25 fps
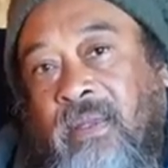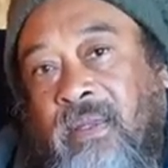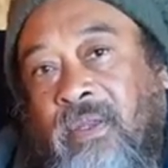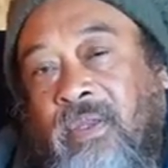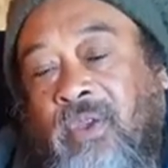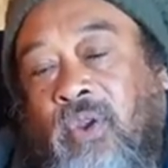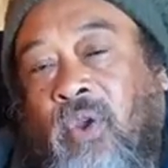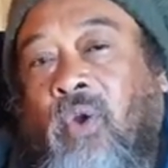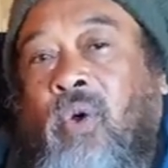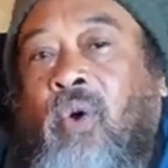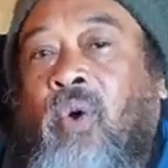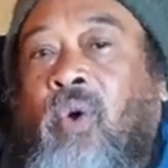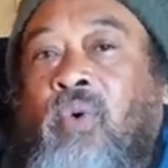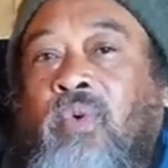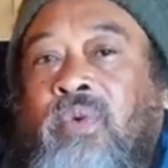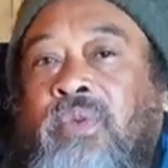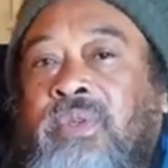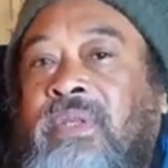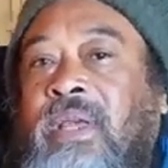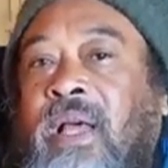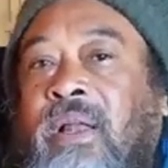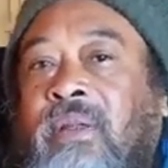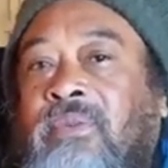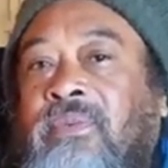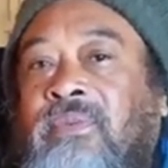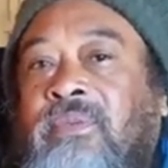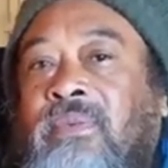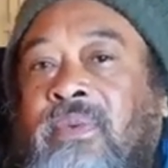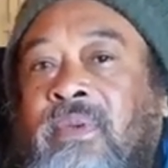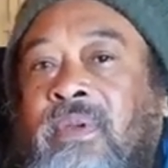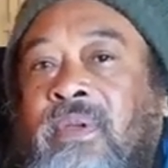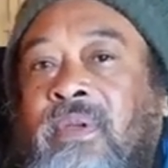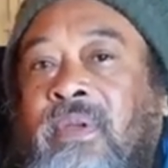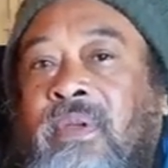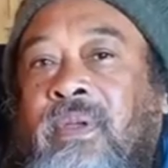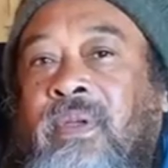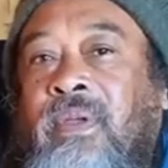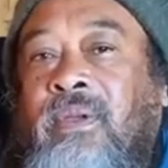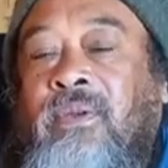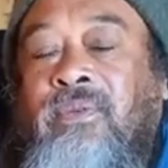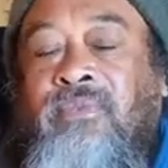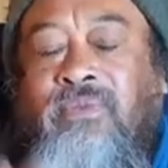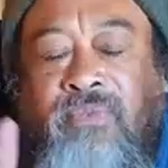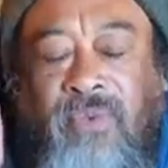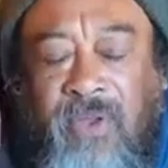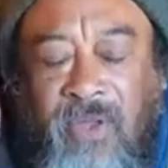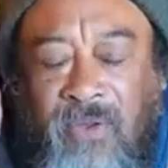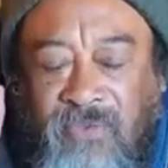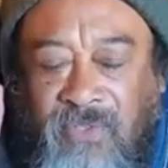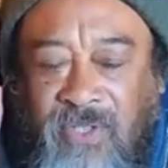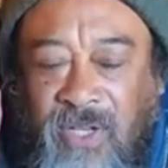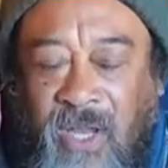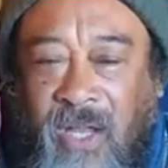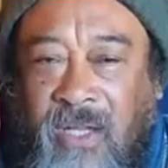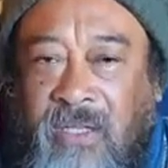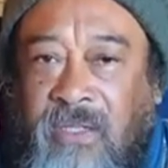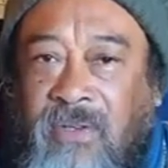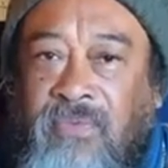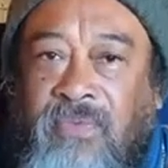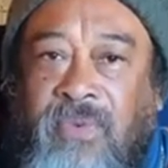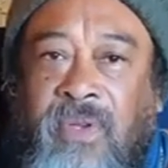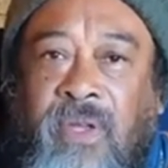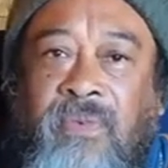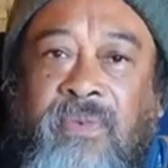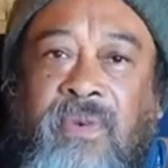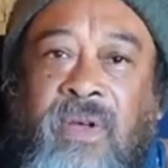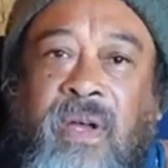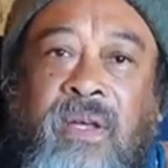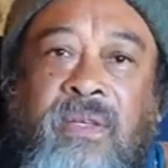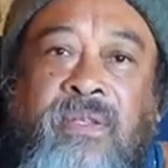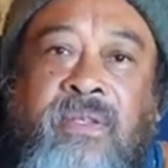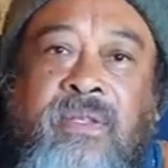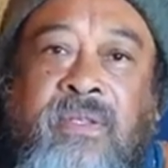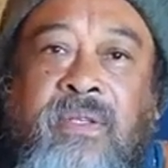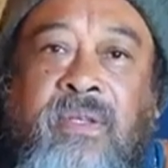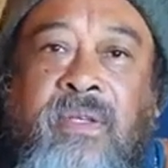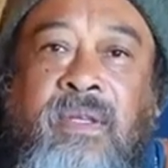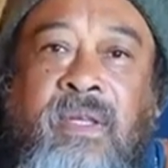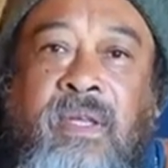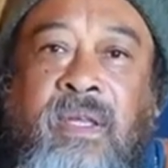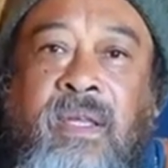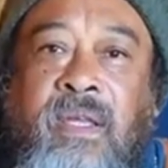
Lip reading: your own self. Free of charge, free of cost.